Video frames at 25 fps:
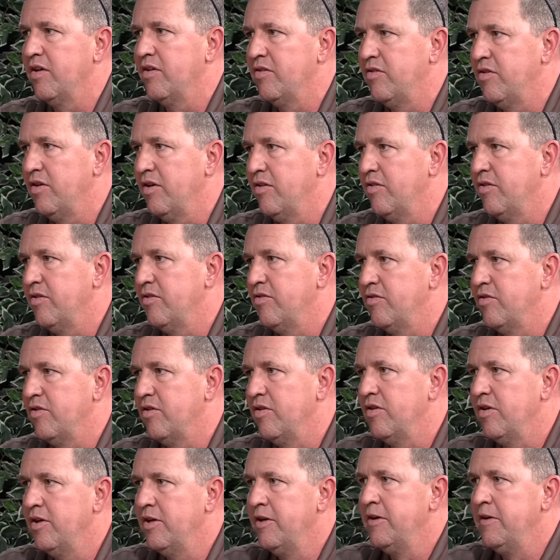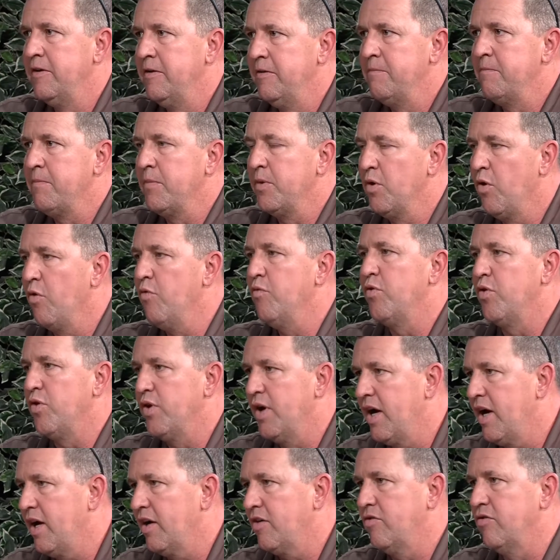Until there's a overt
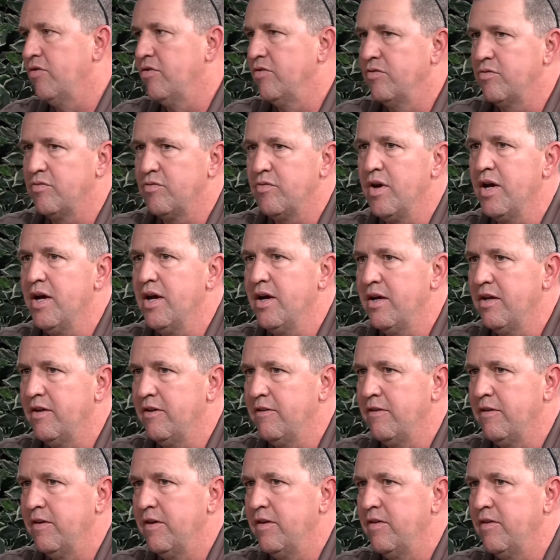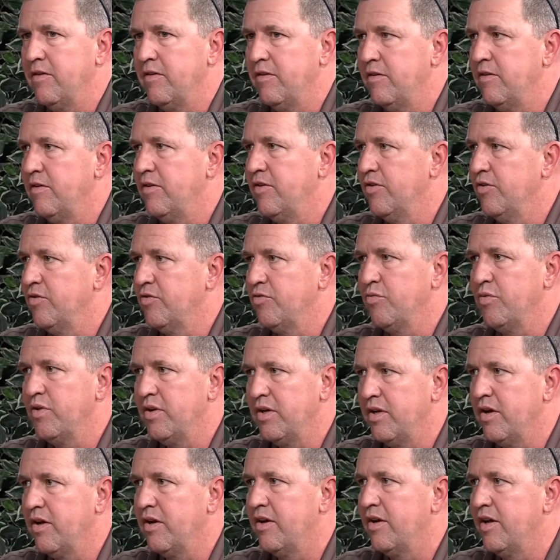act or threat, then, you know, it's
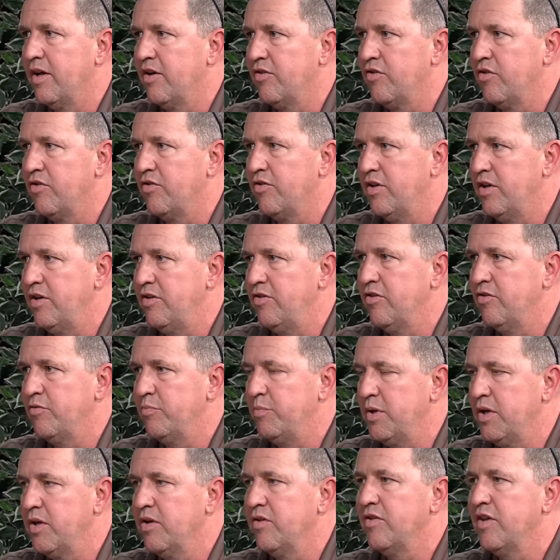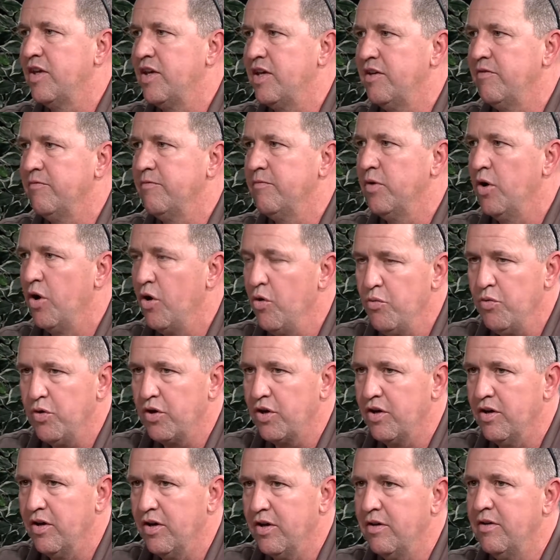really not an SRT just because they own a
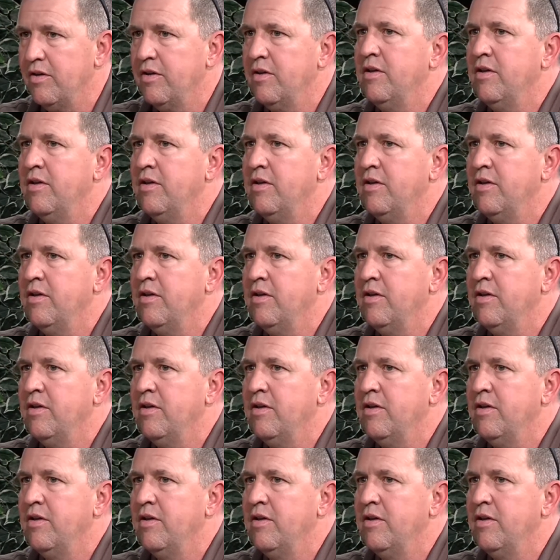gun.